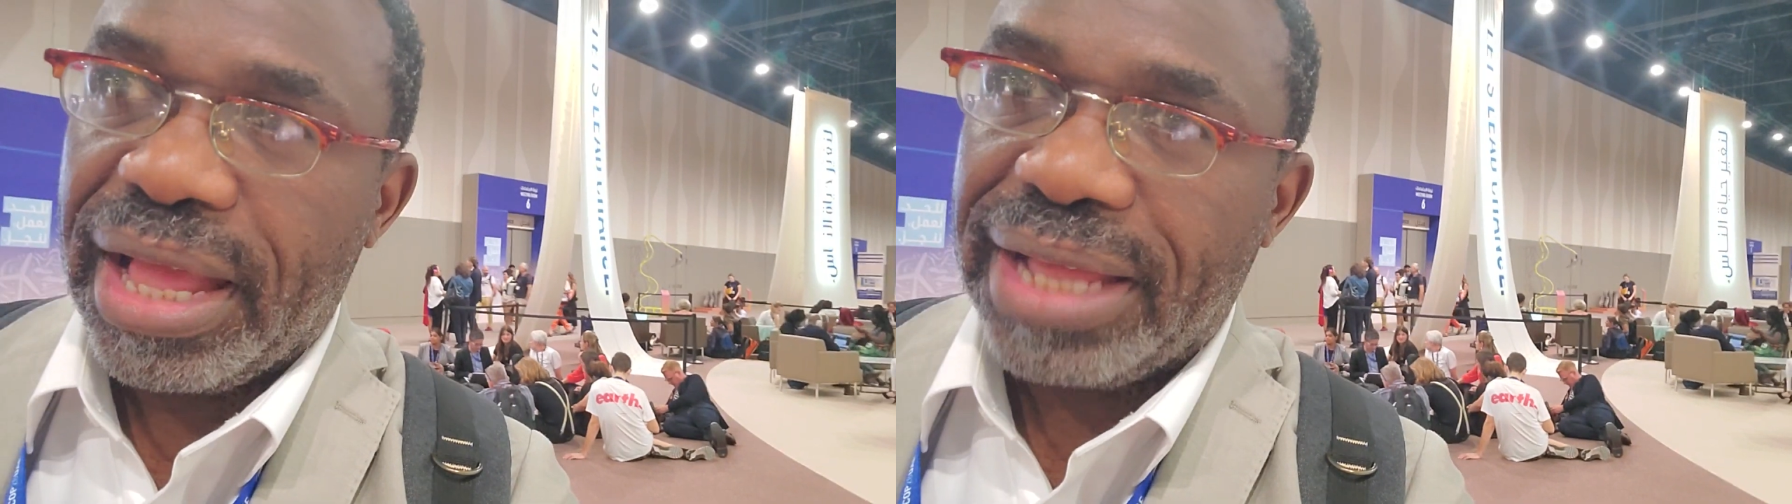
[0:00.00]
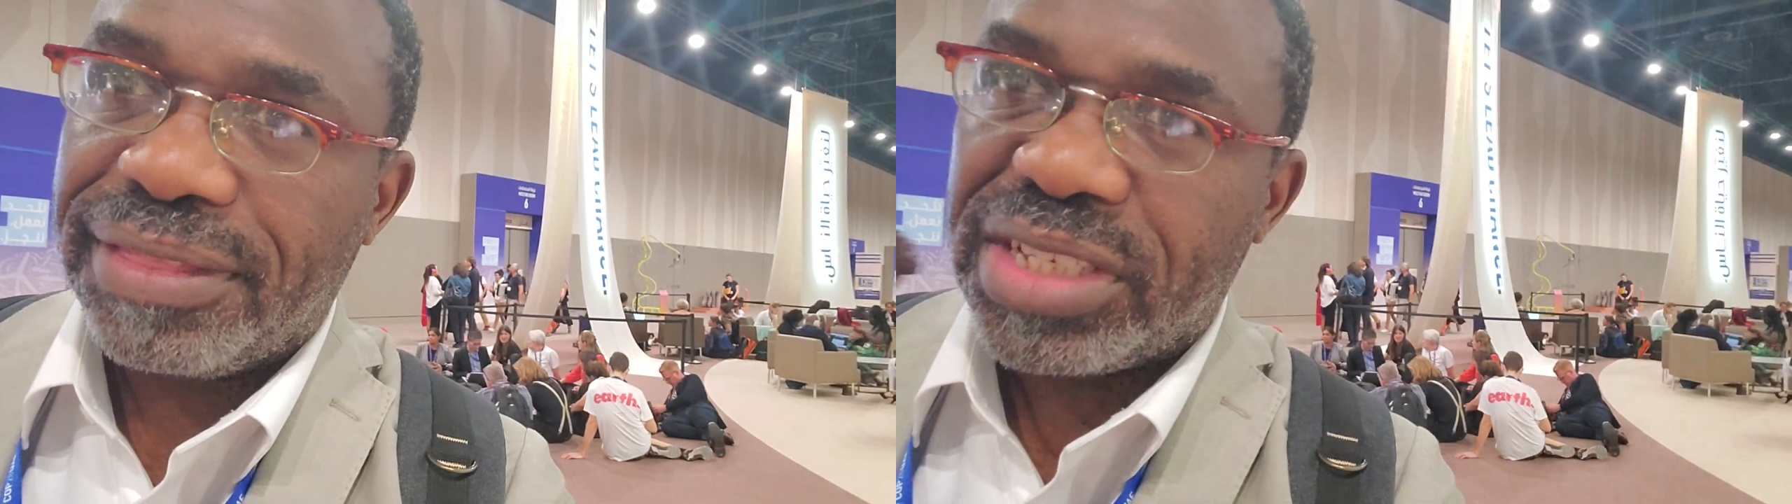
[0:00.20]

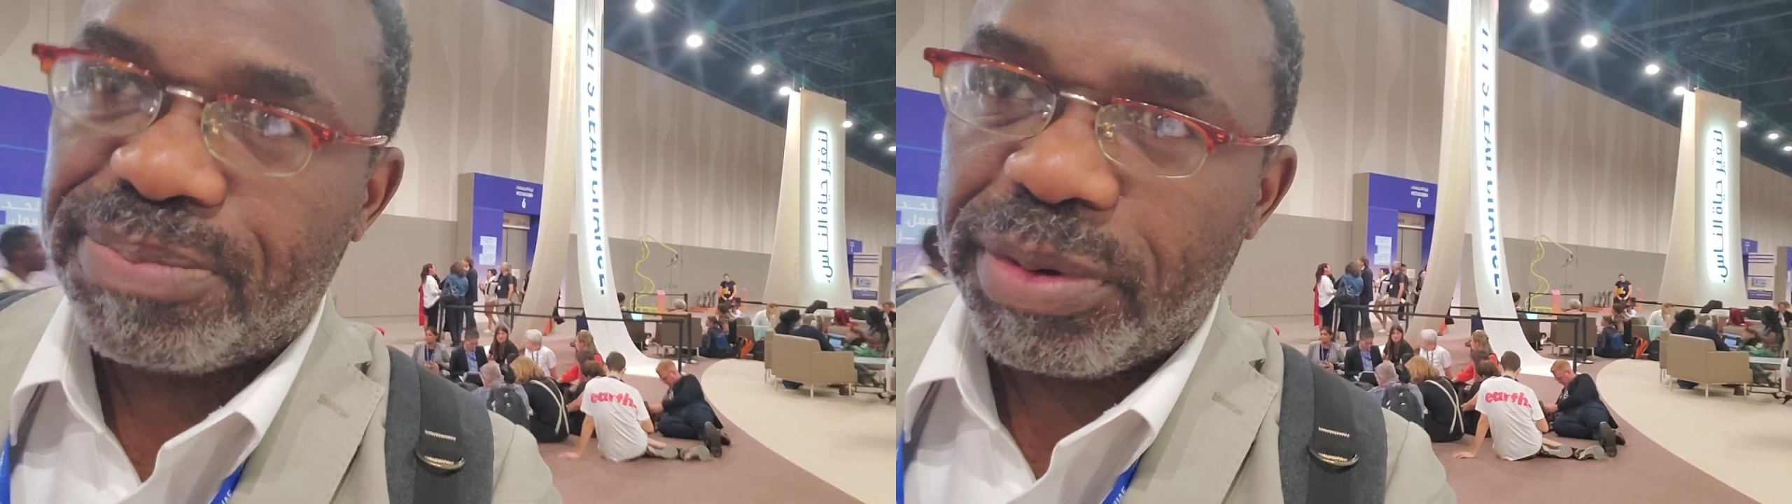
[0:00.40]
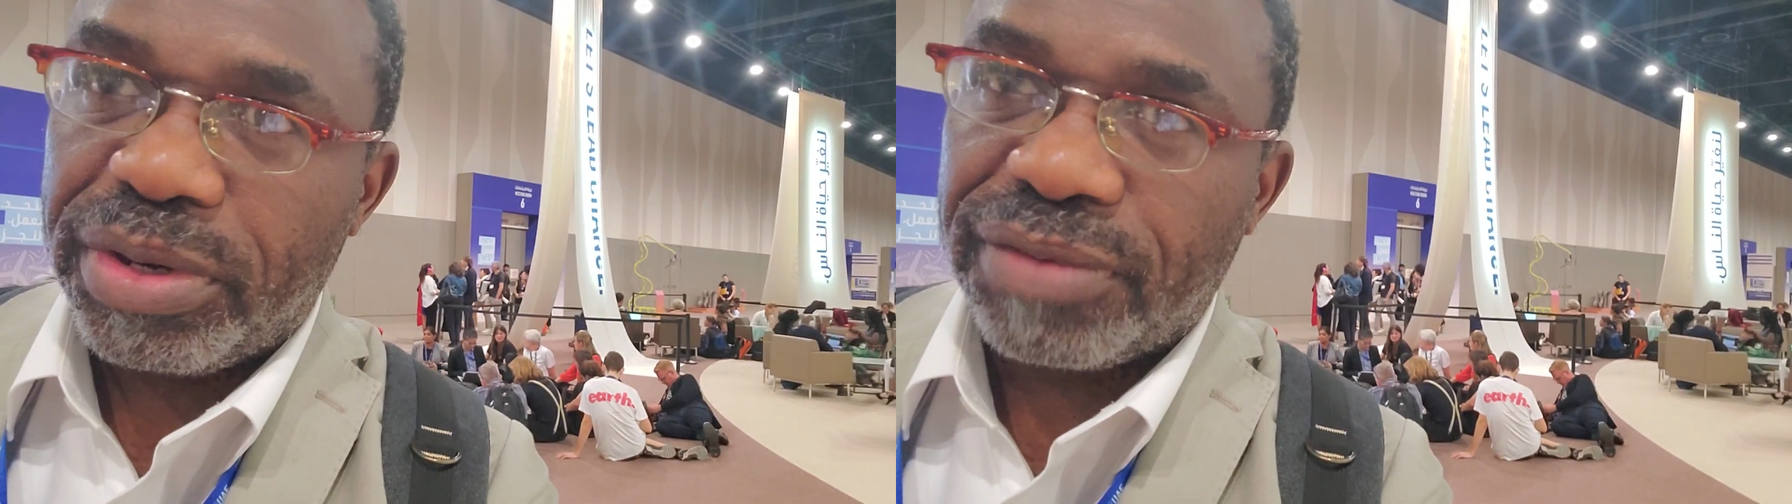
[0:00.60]
And the
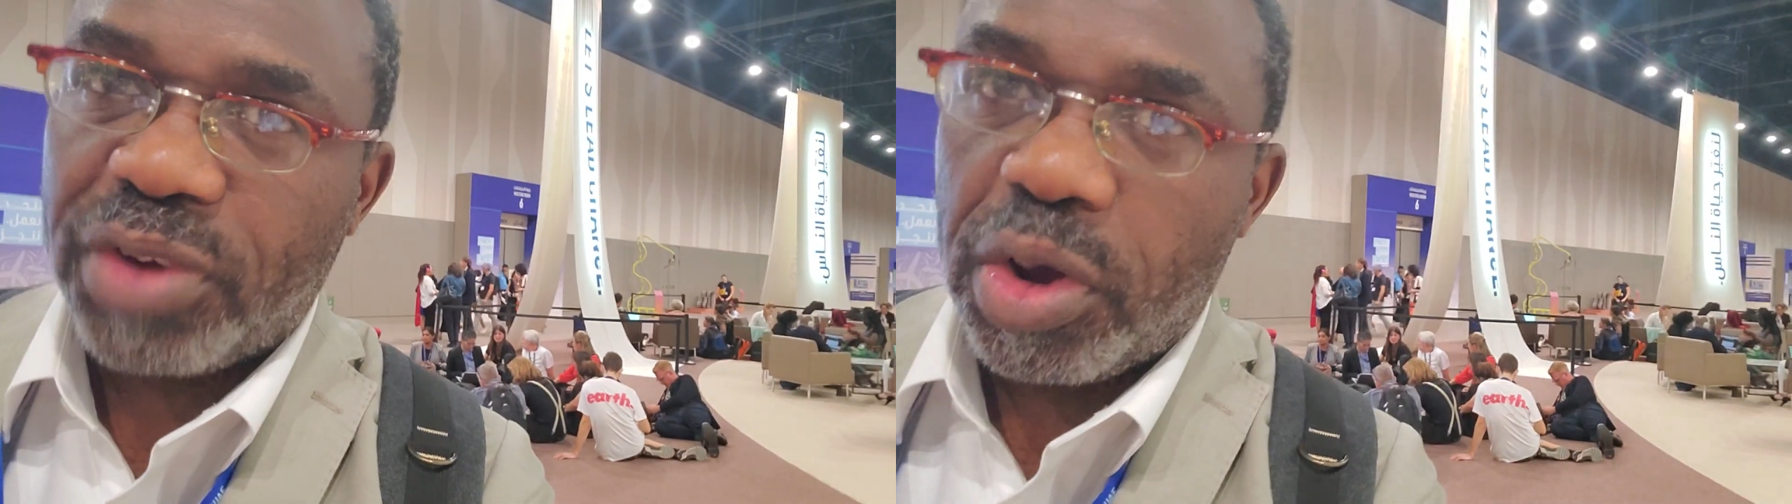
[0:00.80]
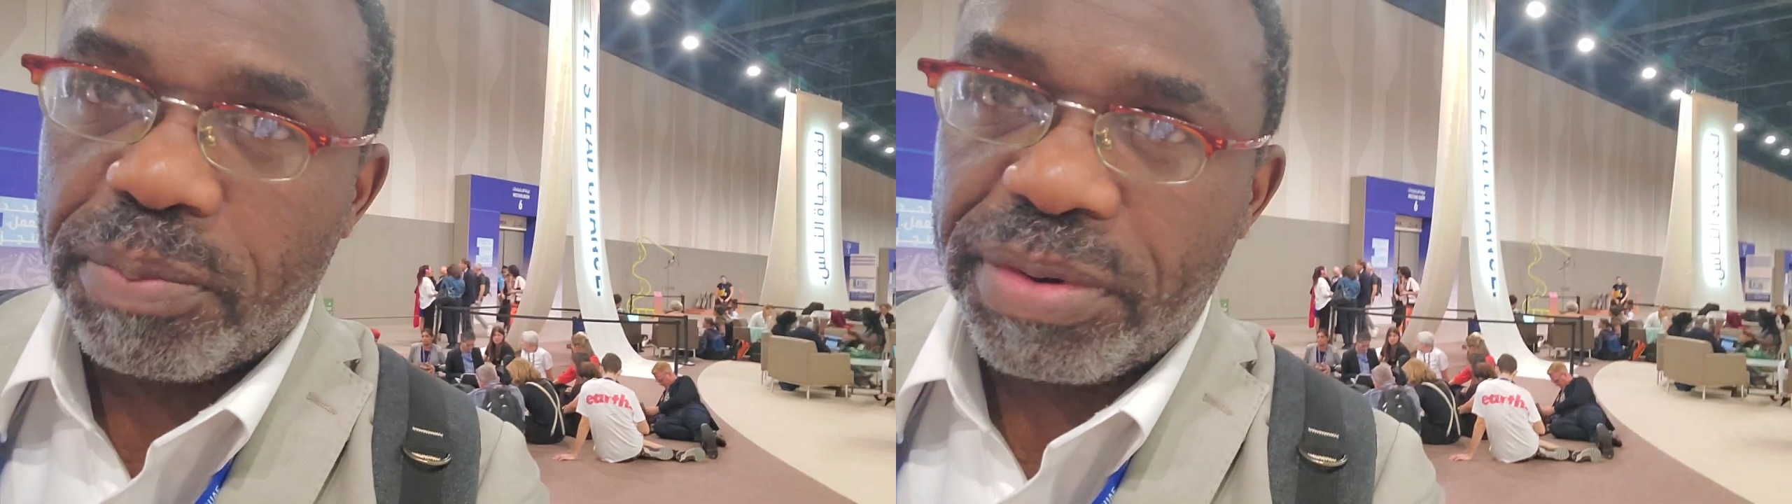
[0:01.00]
spirit of
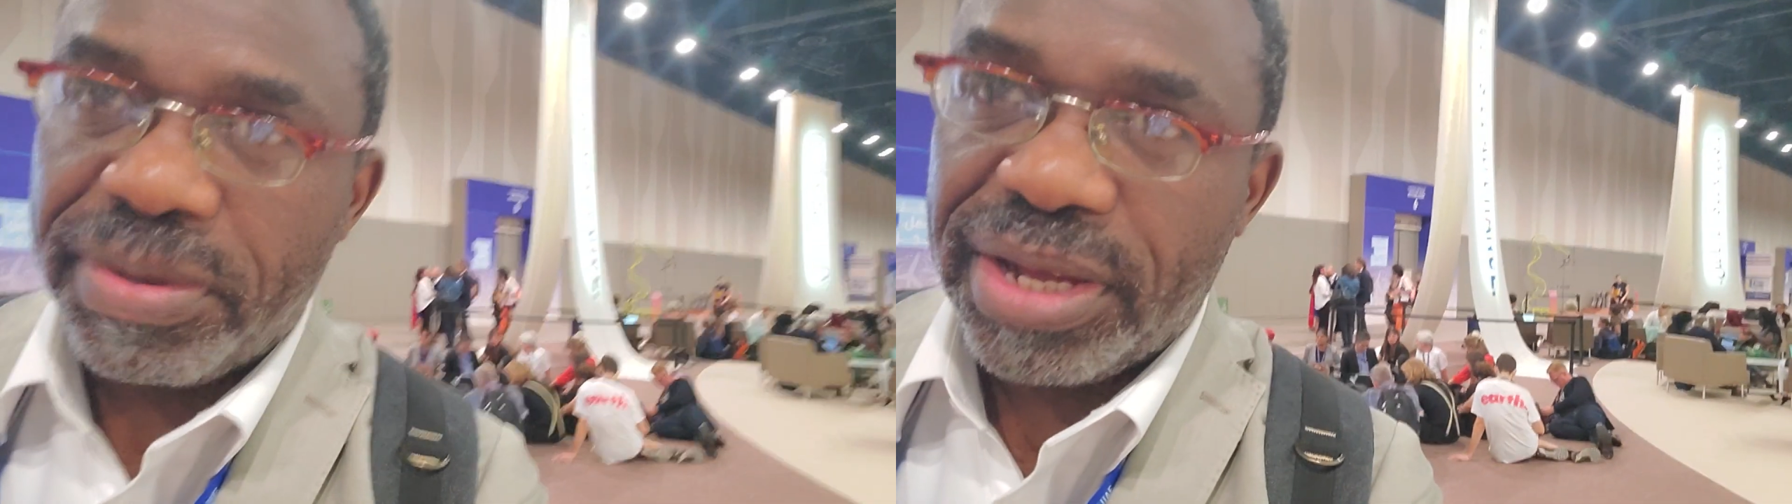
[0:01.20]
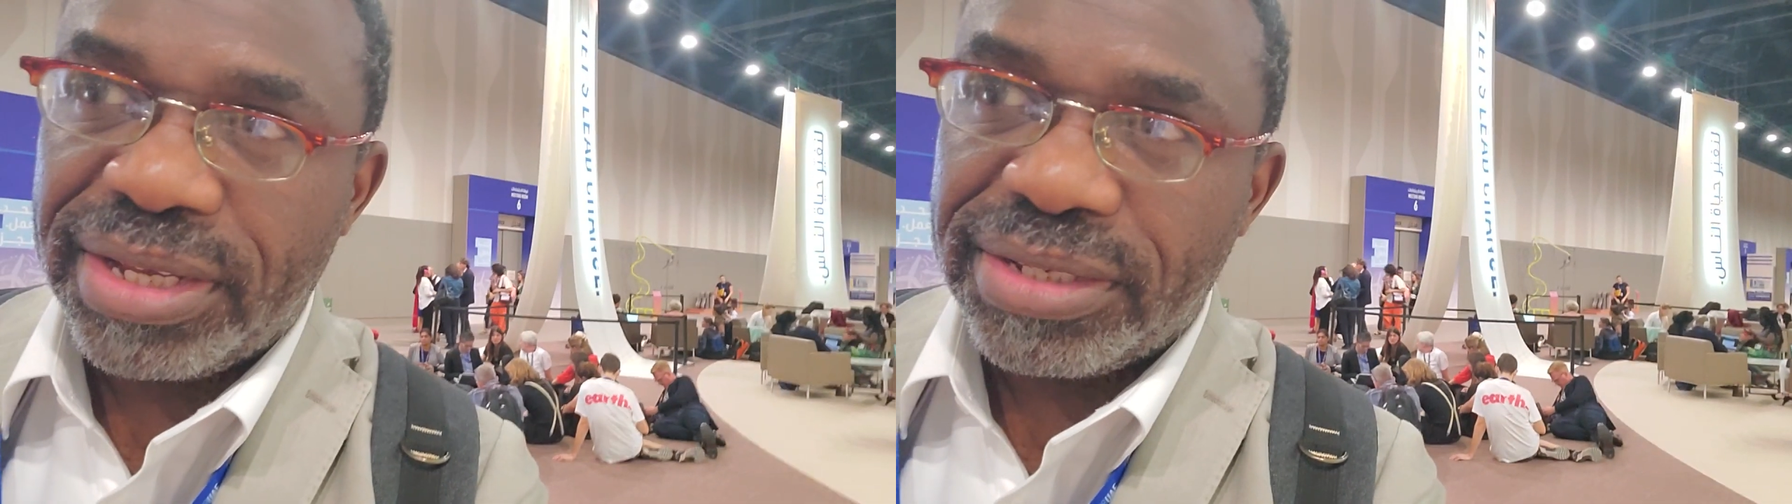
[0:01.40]

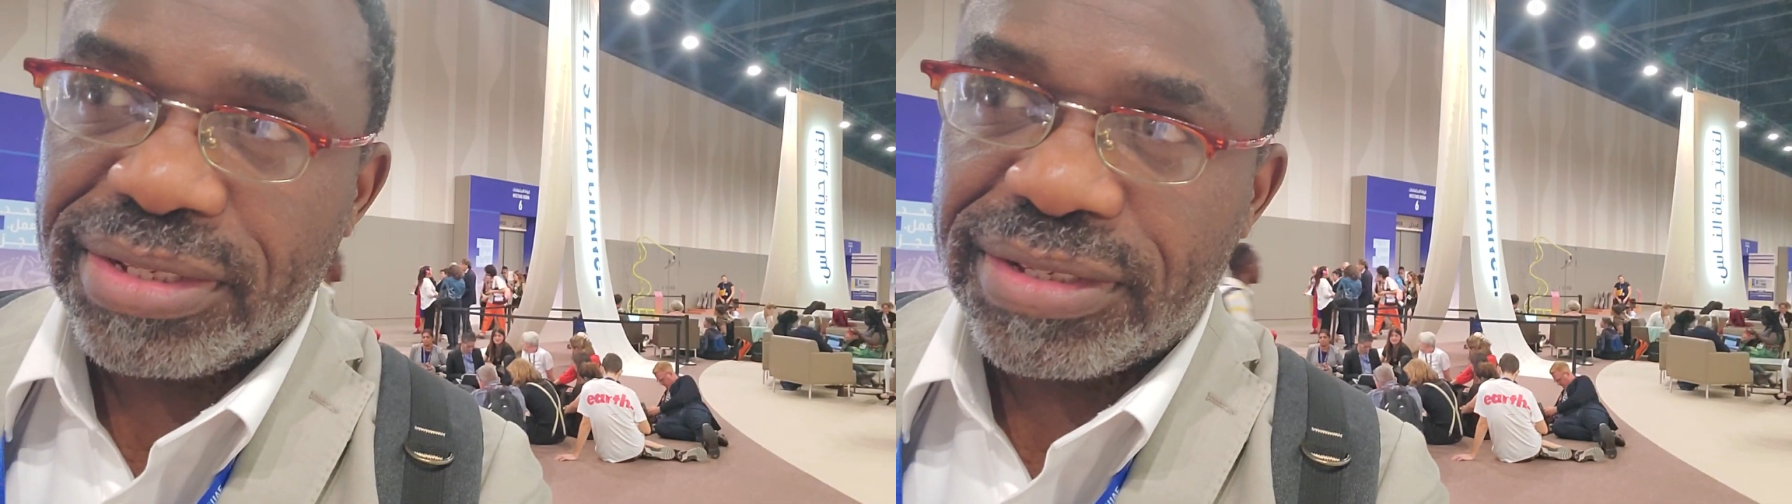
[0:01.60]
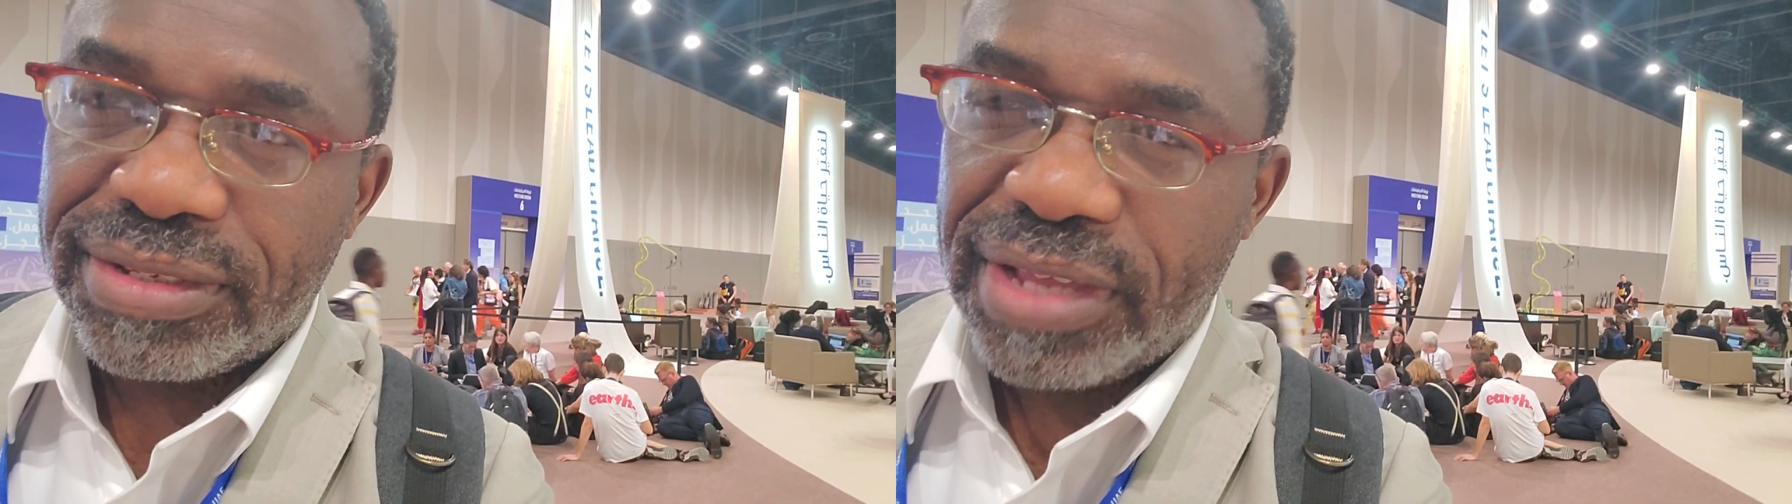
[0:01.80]

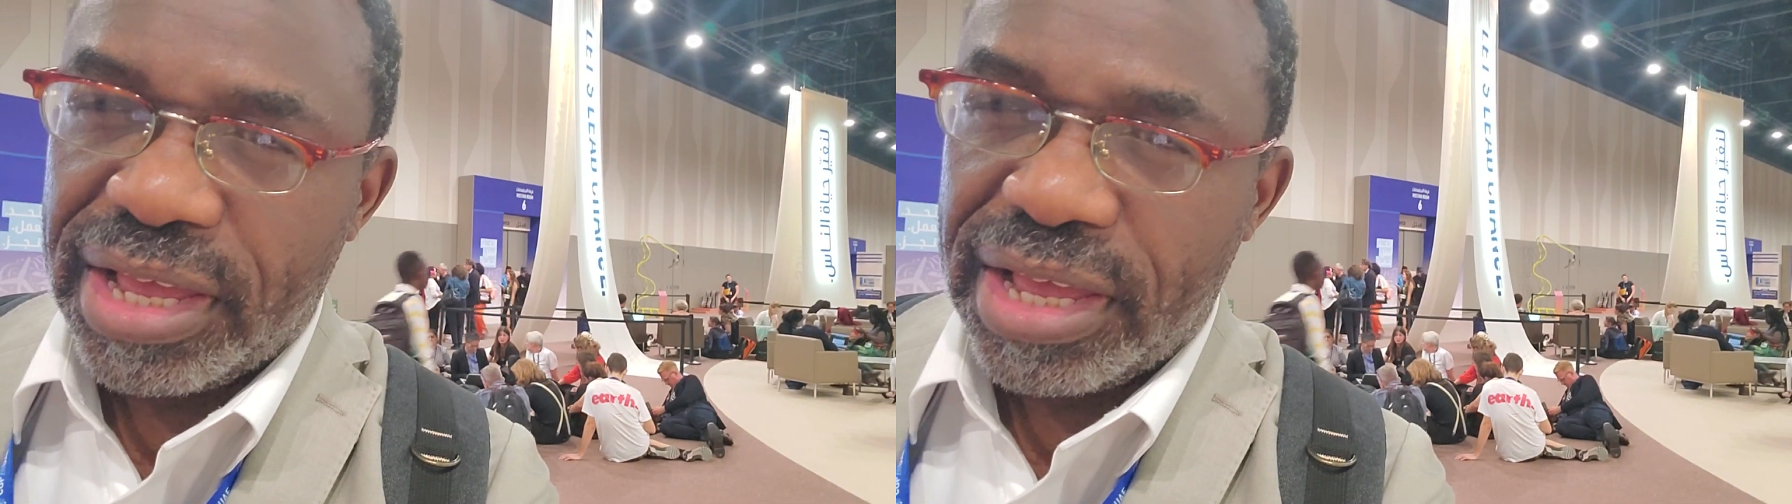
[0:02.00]
compromise